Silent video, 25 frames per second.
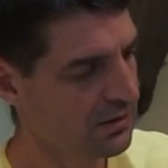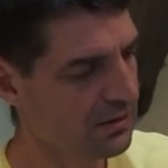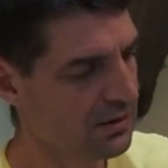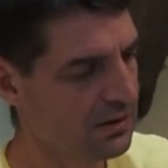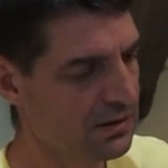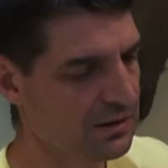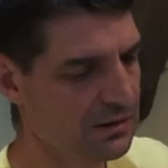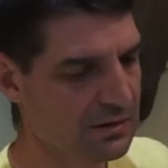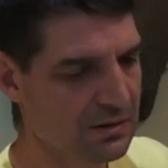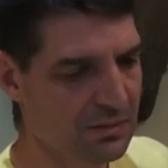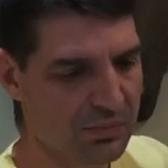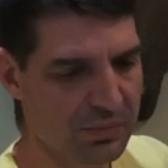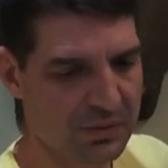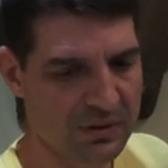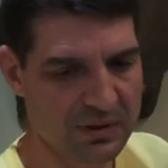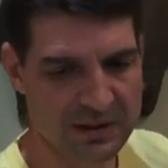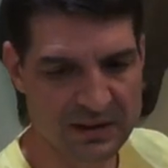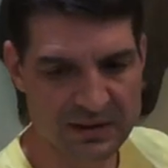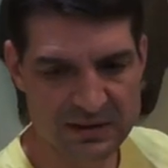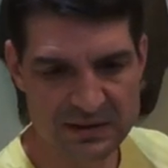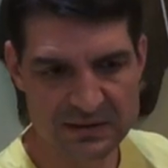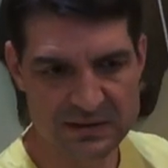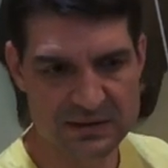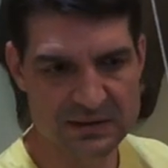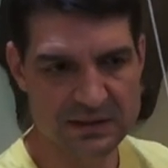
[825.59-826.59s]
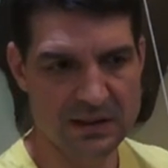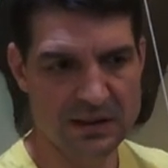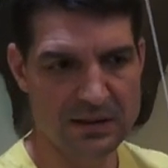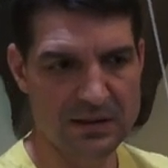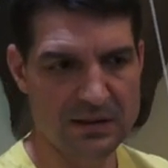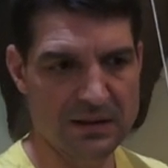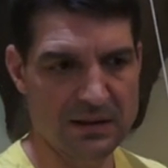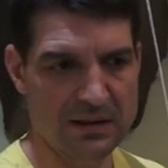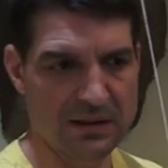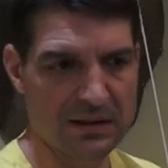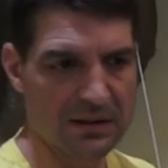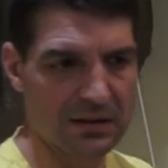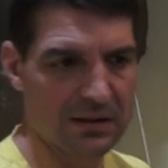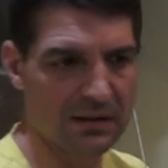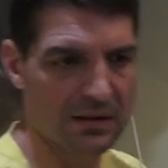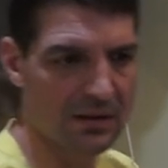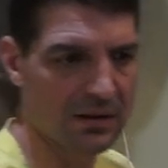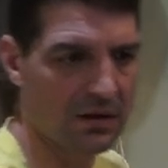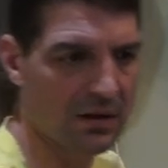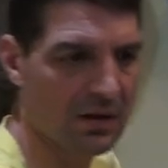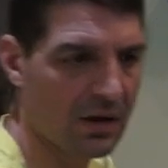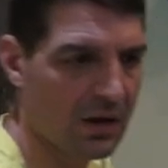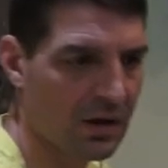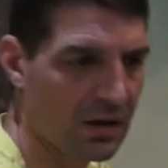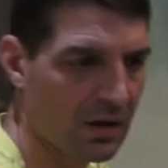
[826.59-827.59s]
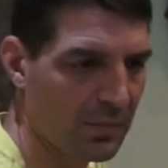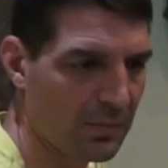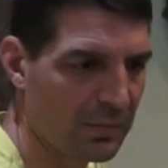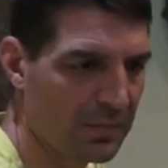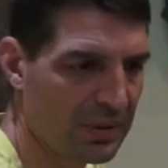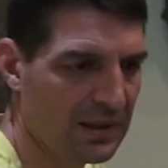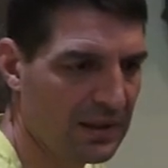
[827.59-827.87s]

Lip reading: into place, and then our